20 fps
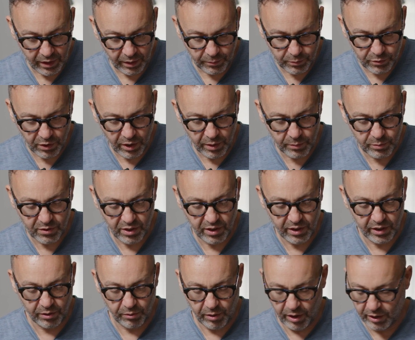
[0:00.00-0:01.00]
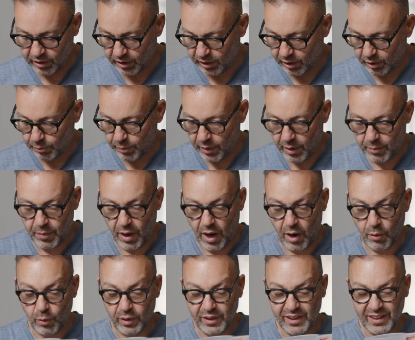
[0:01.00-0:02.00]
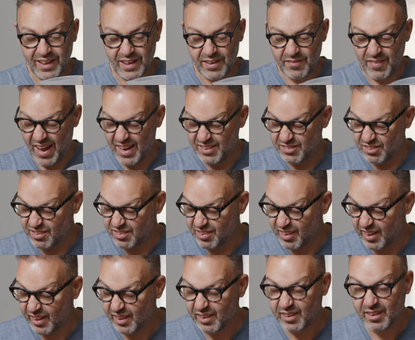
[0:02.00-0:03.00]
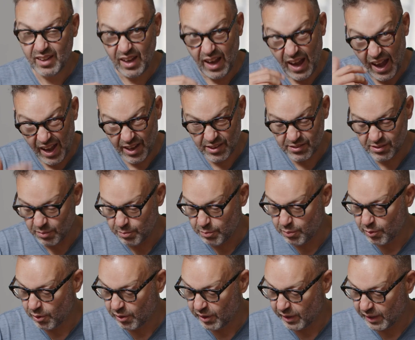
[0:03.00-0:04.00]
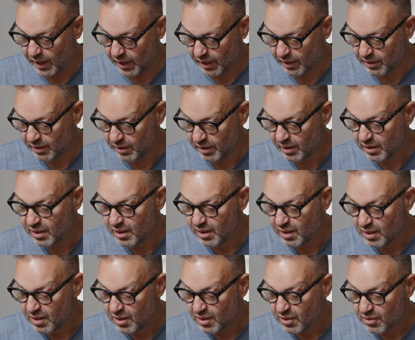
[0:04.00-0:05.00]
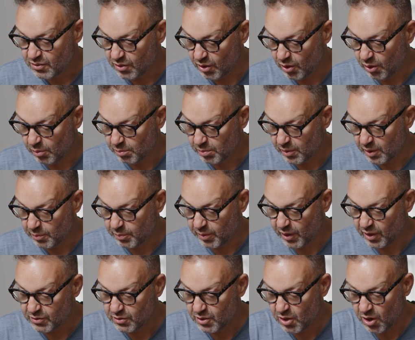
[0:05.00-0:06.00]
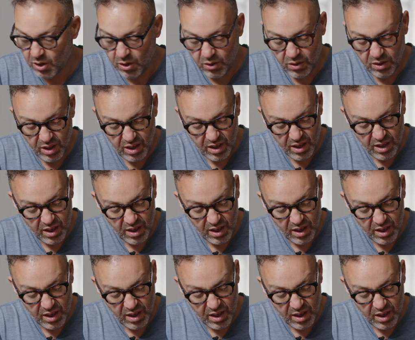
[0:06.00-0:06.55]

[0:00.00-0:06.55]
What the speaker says: sorry, I'm turning it around a little bit, but I want to kind of agitate as I'm pouring in. So I'm going to press go.